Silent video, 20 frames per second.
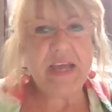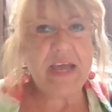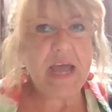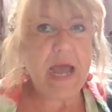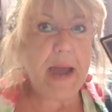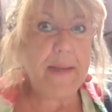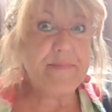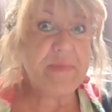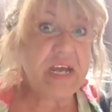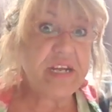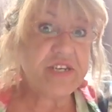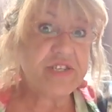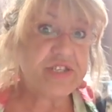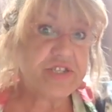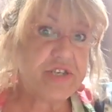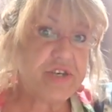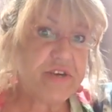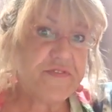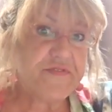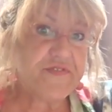I'm not
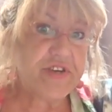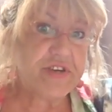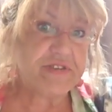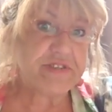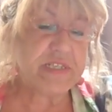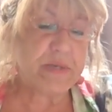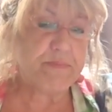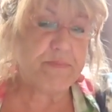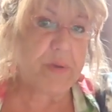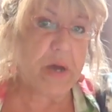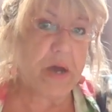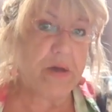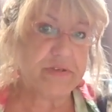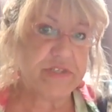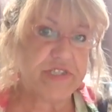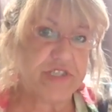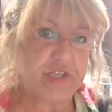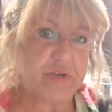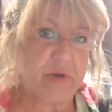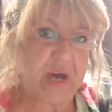sure if you're
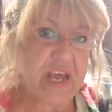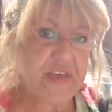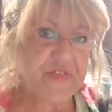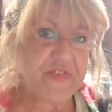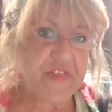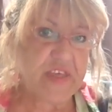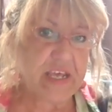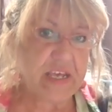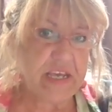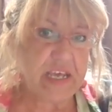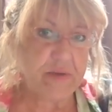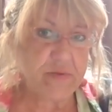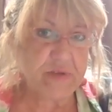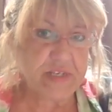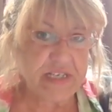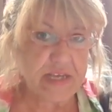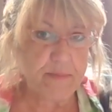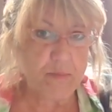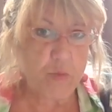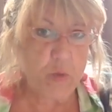supposed to. I think in
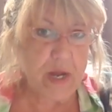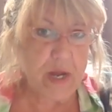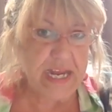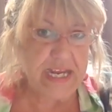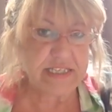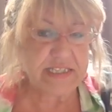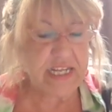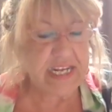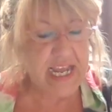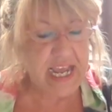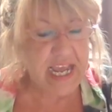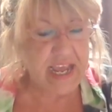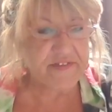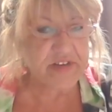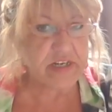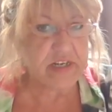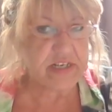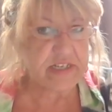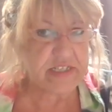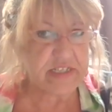some ways, like I
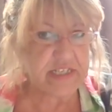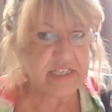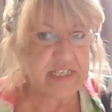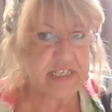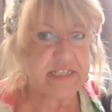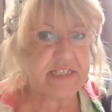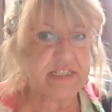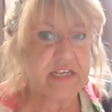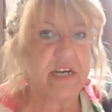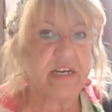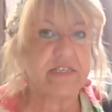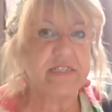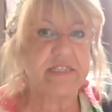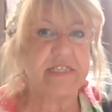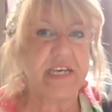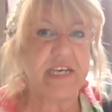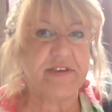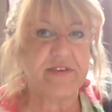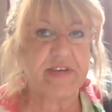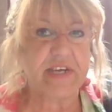haven't looked at these cards
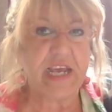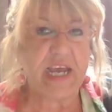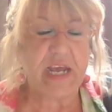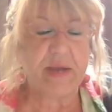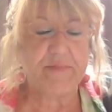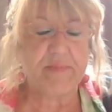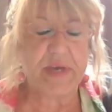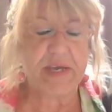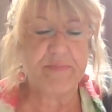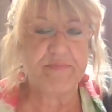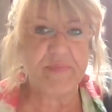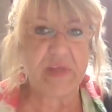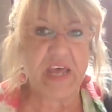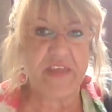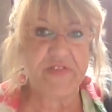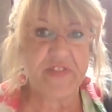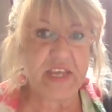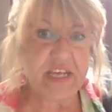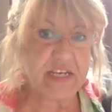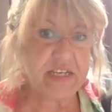yet, okay? But I
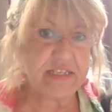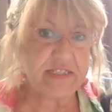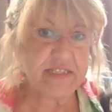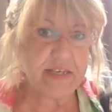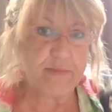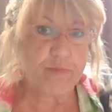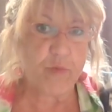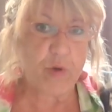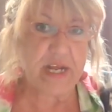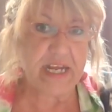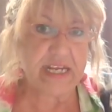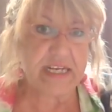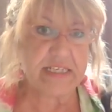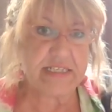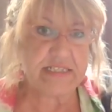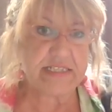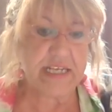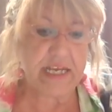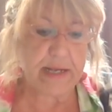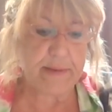think in some
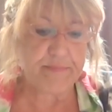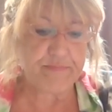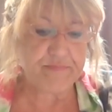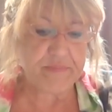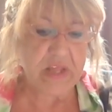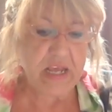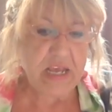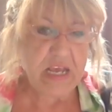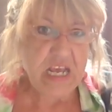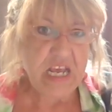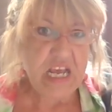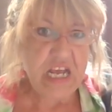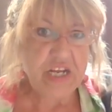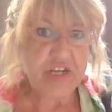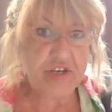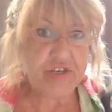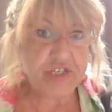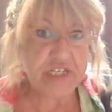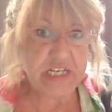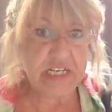ways that
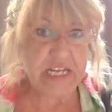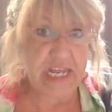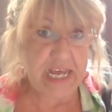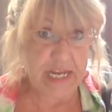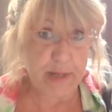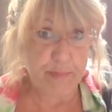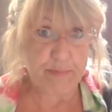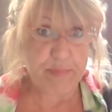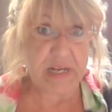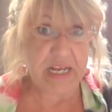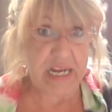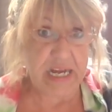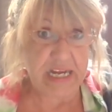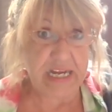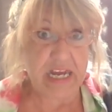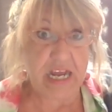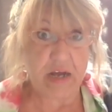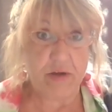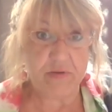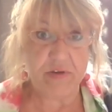you should let it play
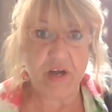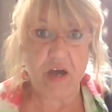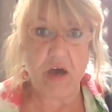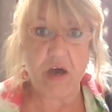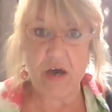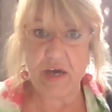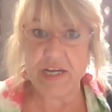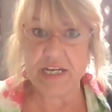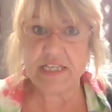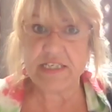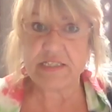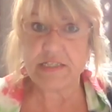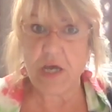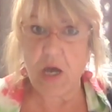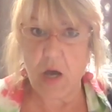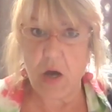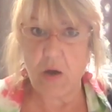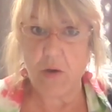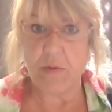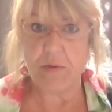out on its
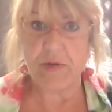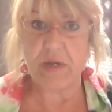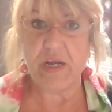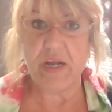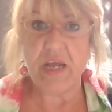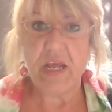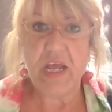own,